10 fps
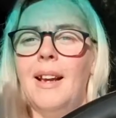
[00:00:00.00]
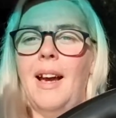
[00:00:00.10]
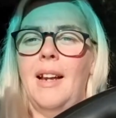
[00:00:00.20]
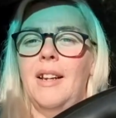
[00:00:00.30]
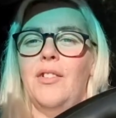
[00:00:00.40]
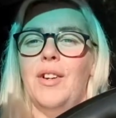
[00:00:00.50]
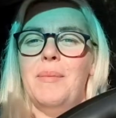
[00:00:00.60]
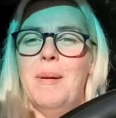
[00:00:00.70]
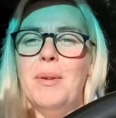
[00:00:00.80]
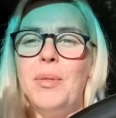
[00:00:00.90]
Hello,
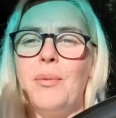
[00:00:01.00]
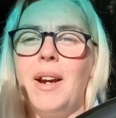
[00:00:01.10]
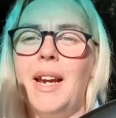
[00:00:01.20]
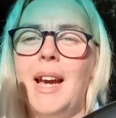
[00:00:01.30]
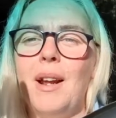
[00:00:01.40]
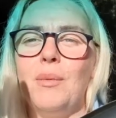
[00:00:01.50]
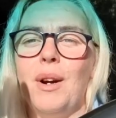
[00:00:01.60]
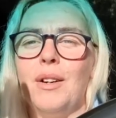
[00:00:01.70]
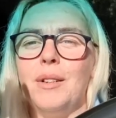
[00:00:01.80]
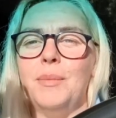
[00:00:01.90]
group number 3, and
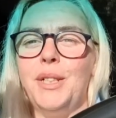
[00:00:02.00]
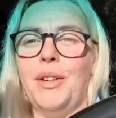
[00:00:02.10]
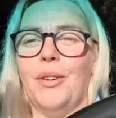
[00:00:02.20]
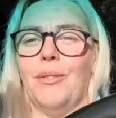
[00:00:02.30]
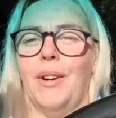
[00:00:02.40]
welcome to your